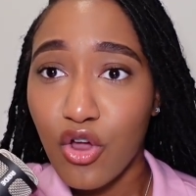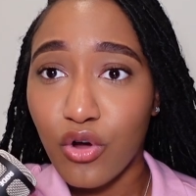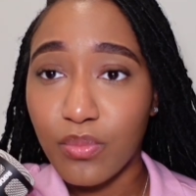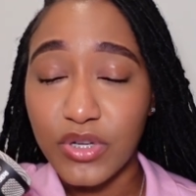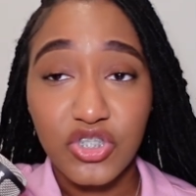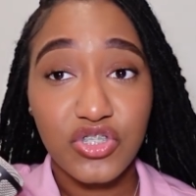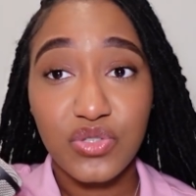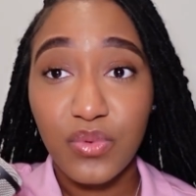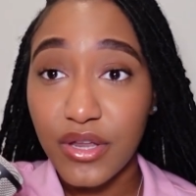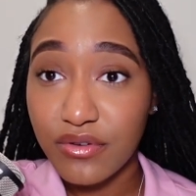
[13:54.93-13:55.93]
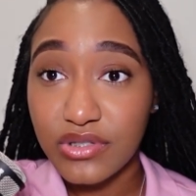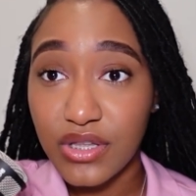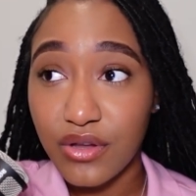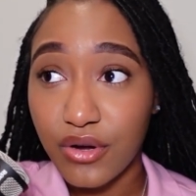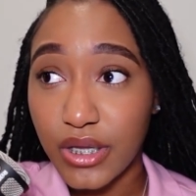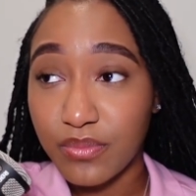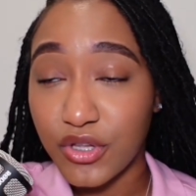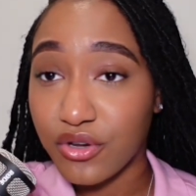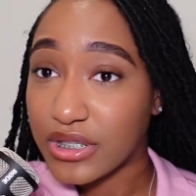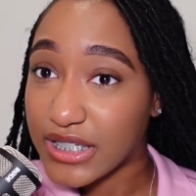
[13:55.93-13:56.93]
or put your sweaters here and put
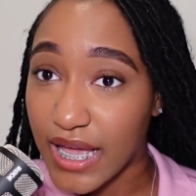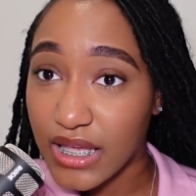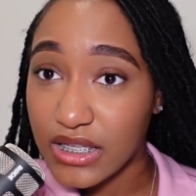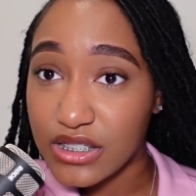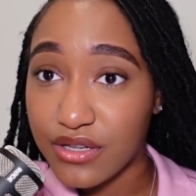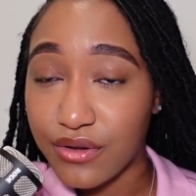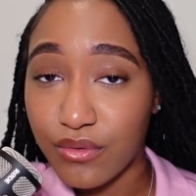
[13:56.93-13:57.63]
your jackets here,